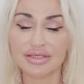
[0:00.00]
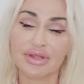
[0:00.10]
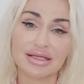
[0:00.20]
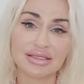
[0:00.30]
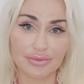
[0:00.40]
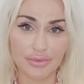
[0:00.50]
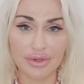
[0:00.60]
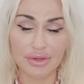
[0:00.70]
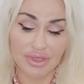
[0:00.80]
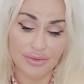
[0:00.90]
So that's the
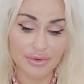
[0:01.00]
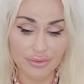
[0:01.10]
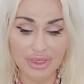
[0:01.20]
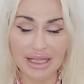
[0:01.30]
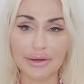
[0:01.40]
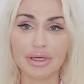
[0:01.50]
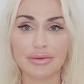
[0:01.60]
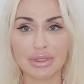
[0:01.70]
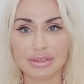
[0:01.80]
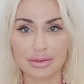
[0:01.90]
number one
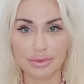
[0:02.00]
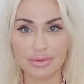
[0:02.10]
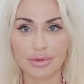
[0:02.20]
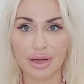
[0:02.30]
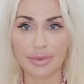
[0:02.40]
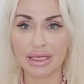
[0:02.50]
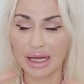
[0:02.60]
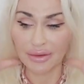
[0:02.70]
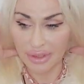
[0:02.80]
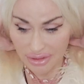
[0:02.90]
narrative that's the most prominent
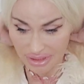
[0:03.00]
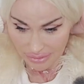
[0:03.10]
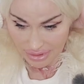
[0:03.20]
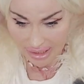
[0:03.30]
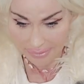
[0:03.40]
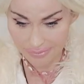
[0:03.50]
out there today.